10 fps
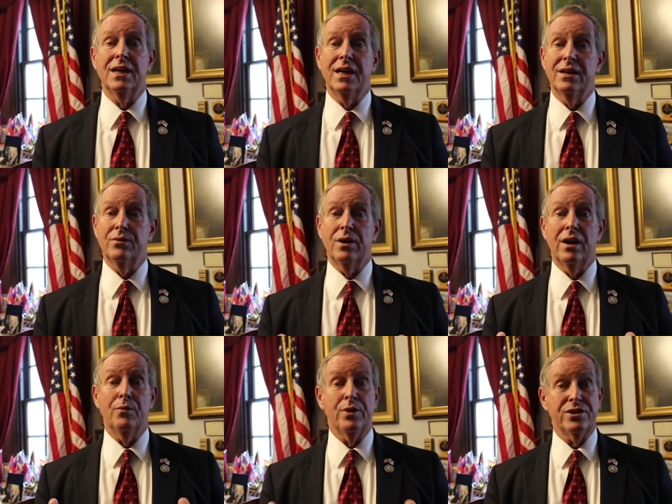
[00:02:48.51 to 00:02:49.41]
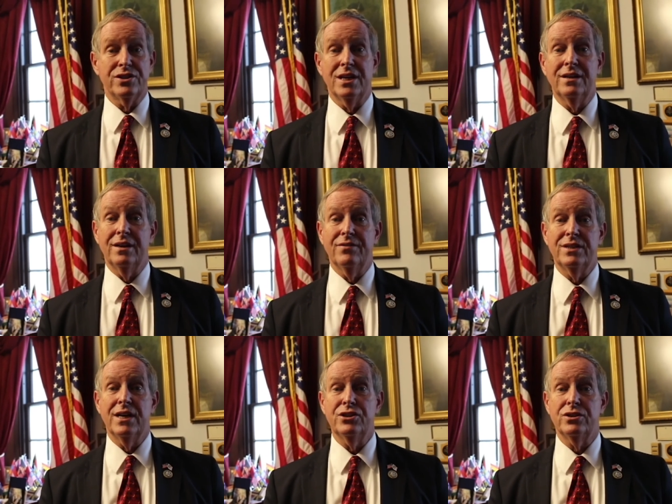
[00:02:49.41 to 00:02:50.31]
and I want to extend an
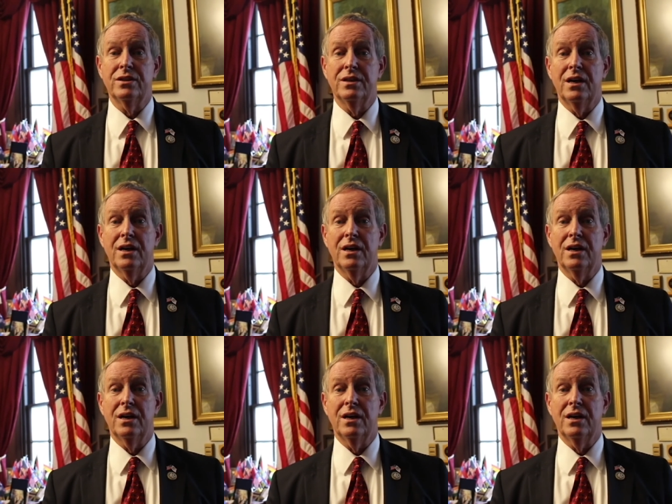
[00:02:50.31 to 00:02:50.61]
invitation.